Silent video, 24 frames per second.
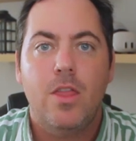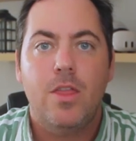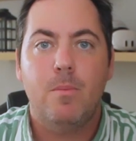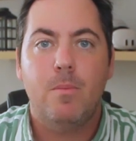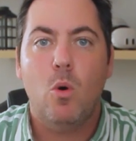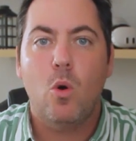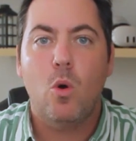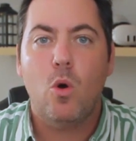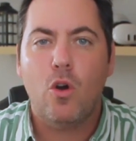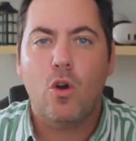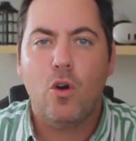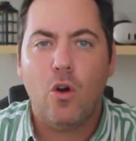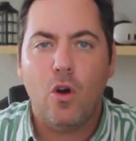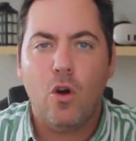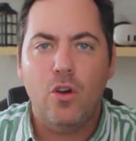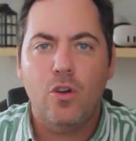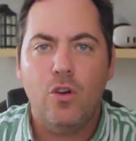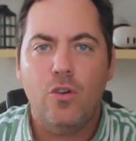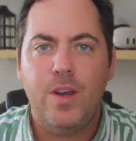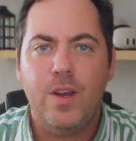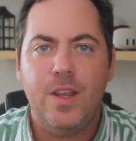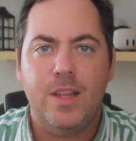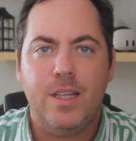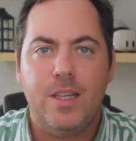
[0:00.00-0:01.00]
more
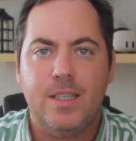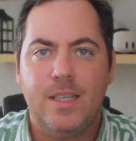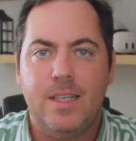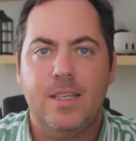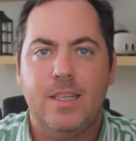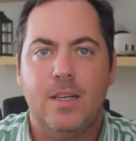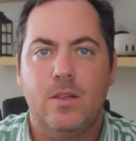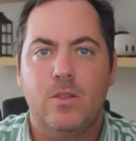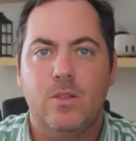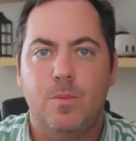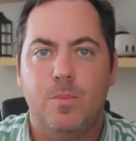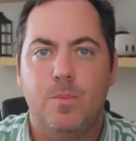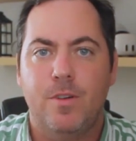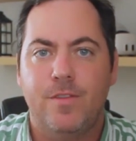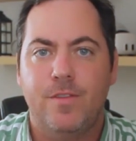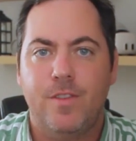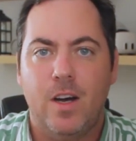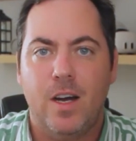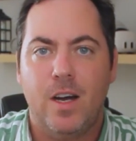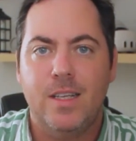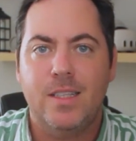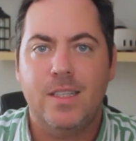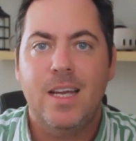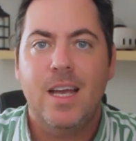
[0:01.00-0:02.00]
concrete the details you
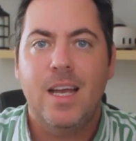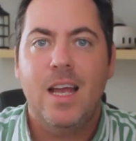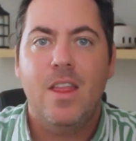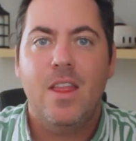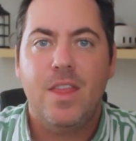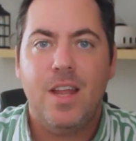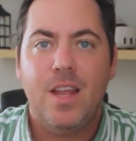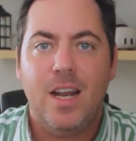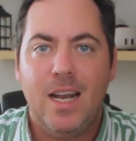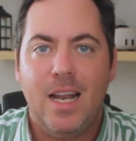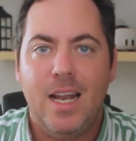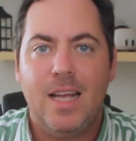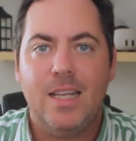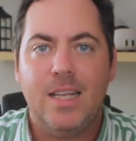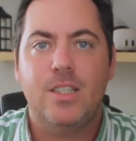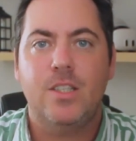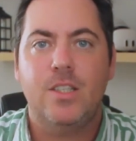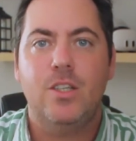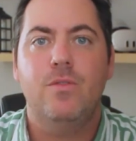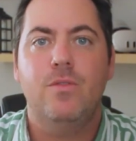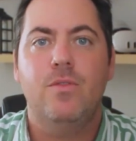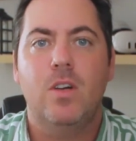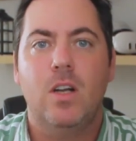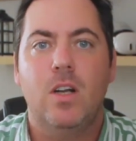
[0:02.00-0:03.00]
provide, the less
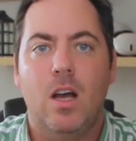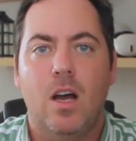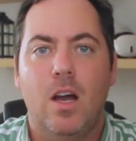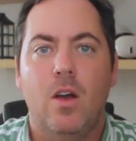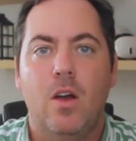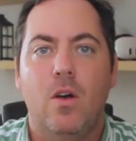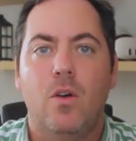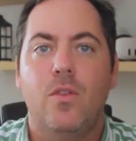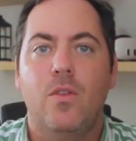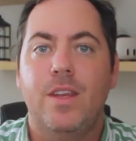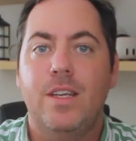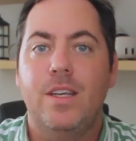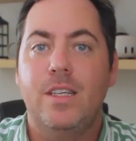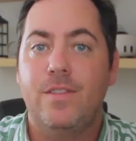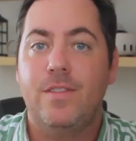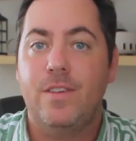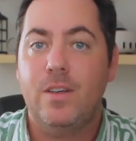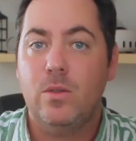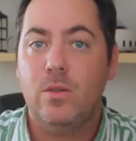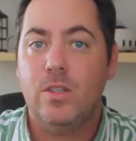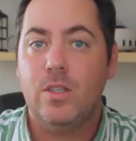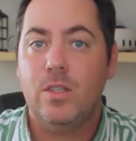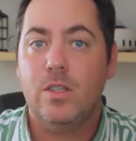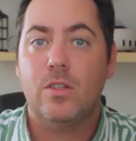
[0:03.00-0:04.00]
you rely on these
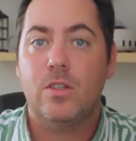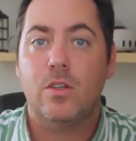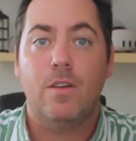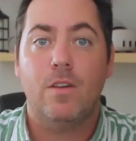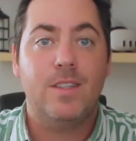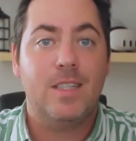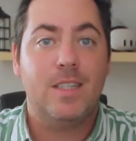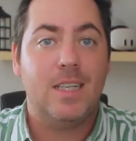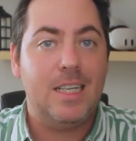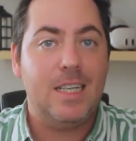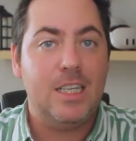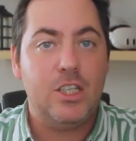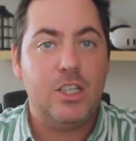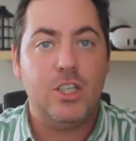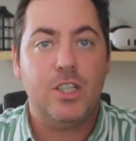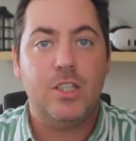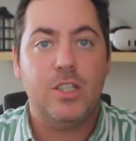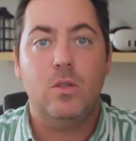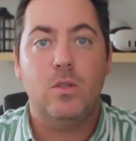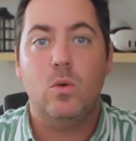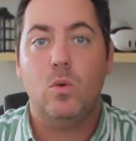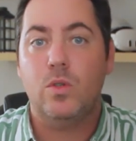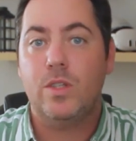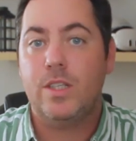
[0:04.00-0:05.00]
filters of deletion
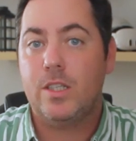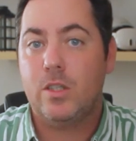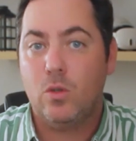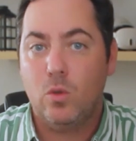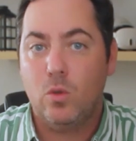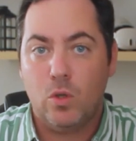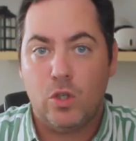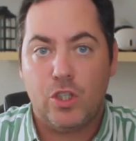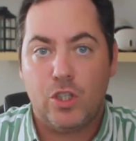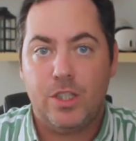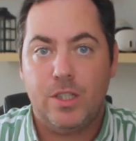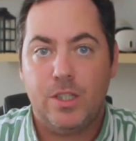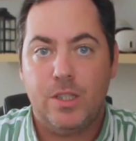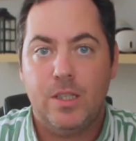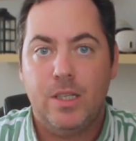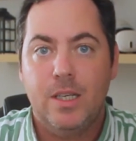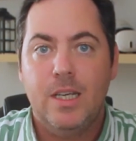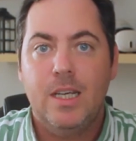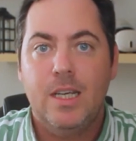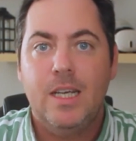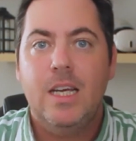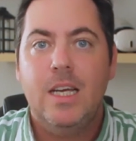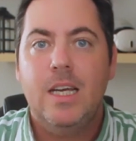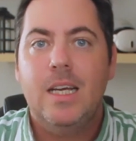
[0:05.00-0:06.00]
or distortion.
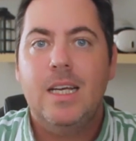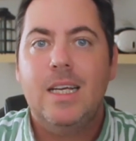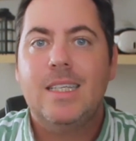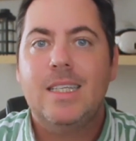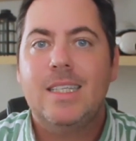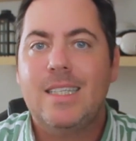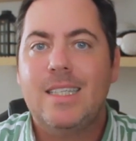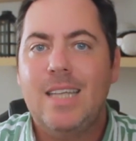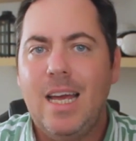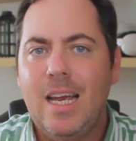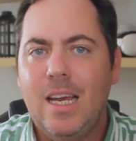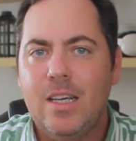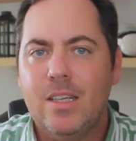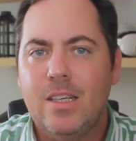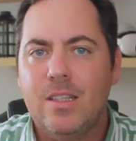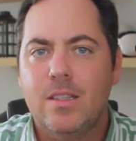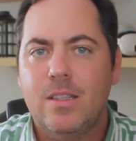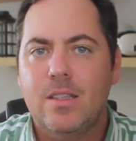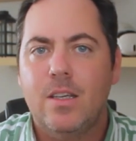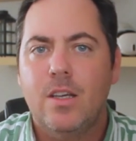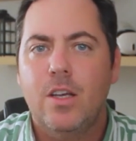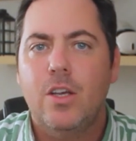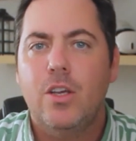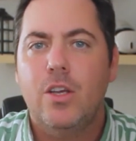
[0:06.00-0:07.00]
Second,
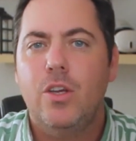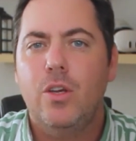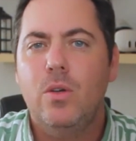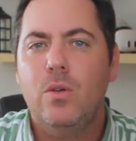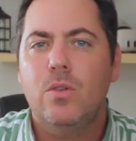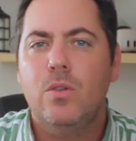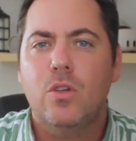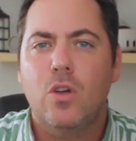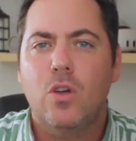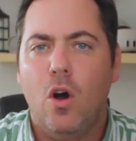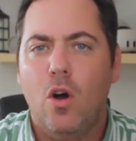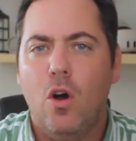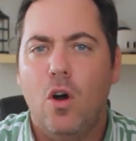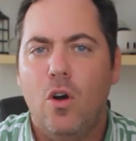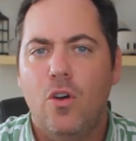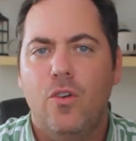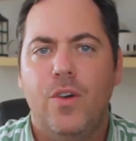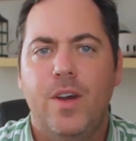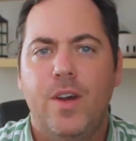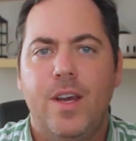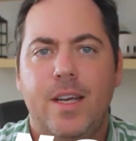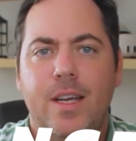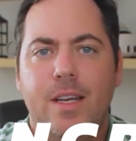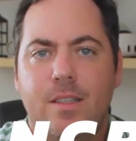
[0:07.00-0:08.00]
use
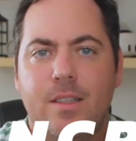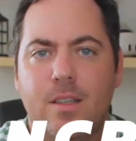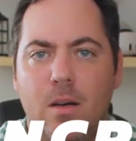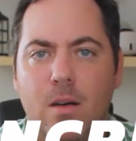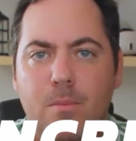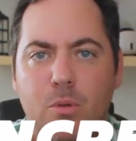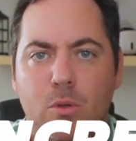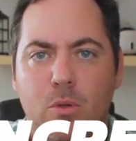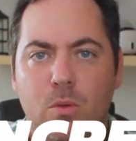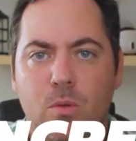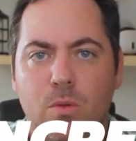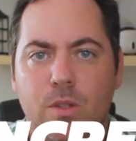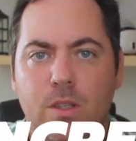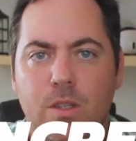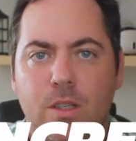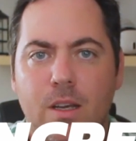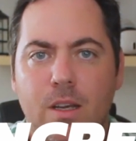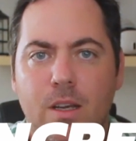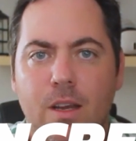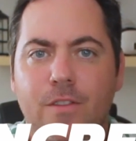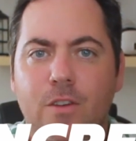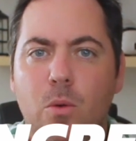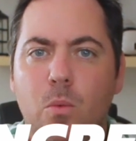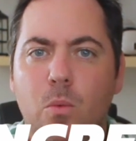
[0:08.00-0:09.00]
concrete examples.
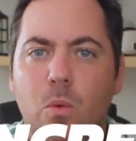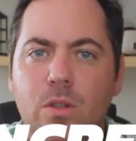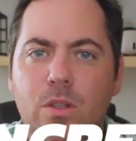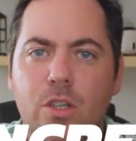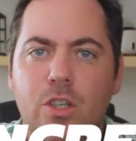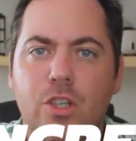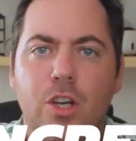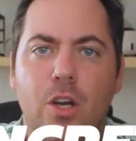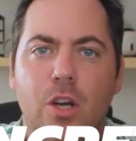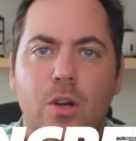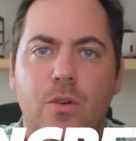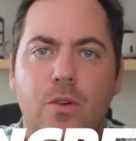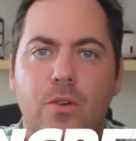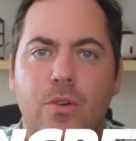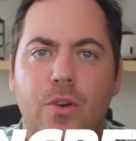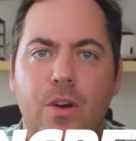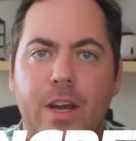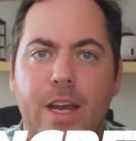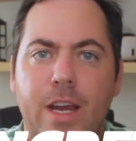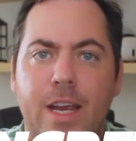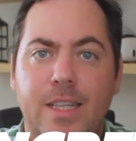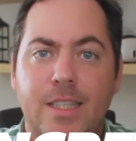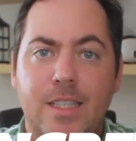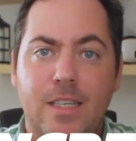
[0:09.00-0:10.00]
If you want to show
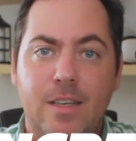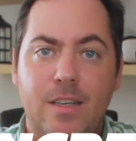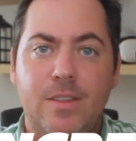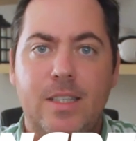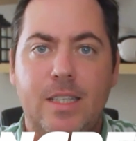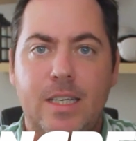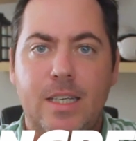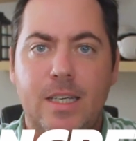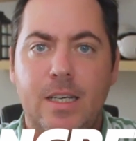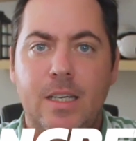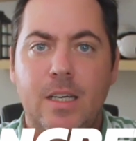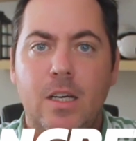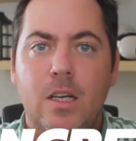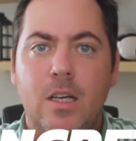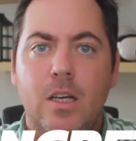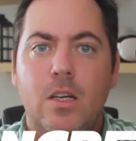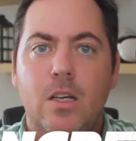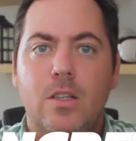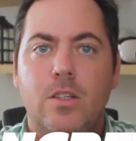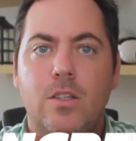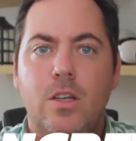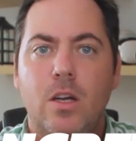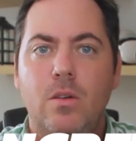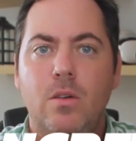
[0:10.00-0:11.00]
creativity,
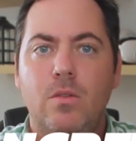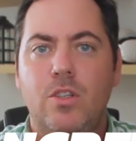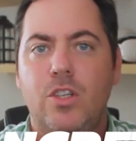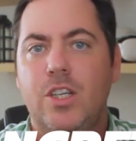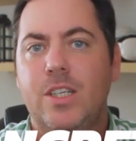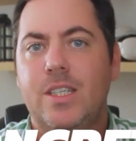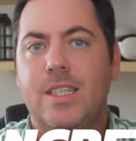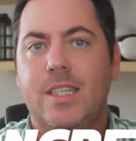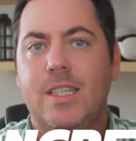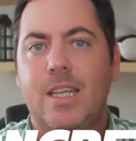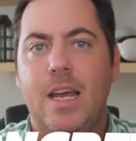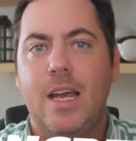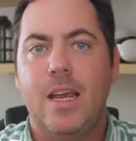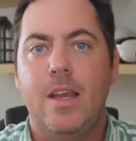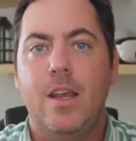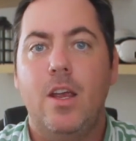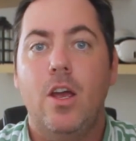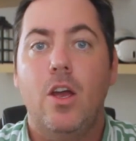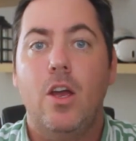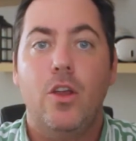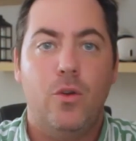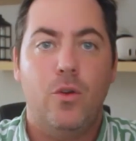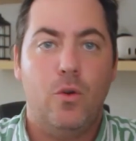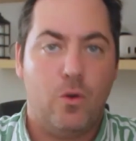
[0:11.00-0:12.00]
don't just say
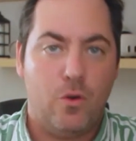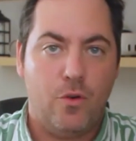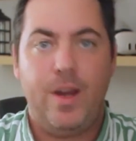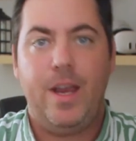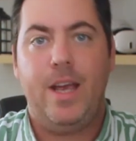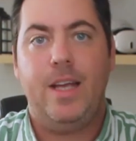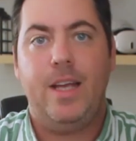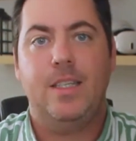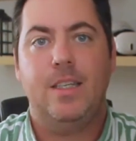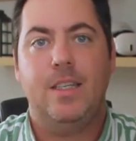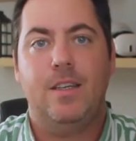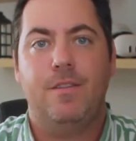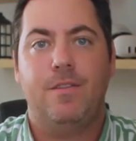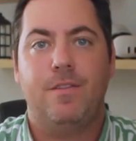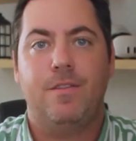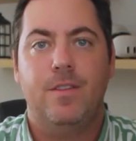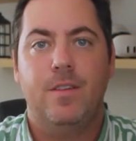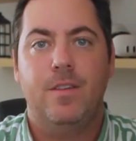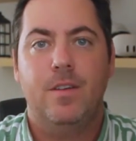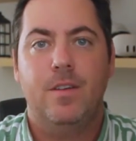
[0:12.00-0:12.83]
you're creative.